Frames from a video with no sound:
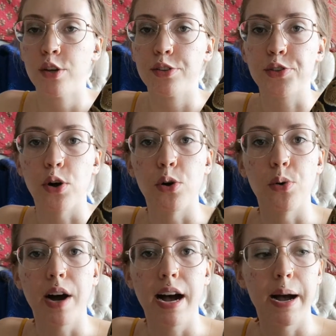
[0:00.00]

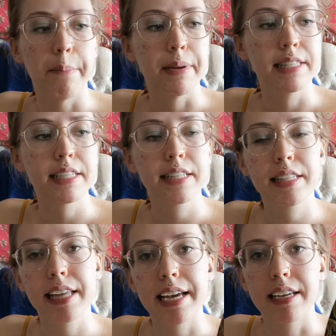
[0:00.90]
So basically,
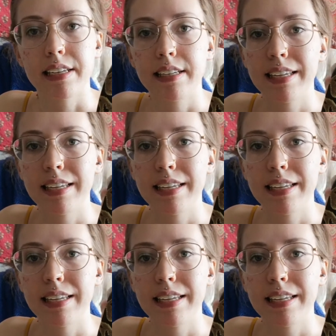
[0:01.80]
like,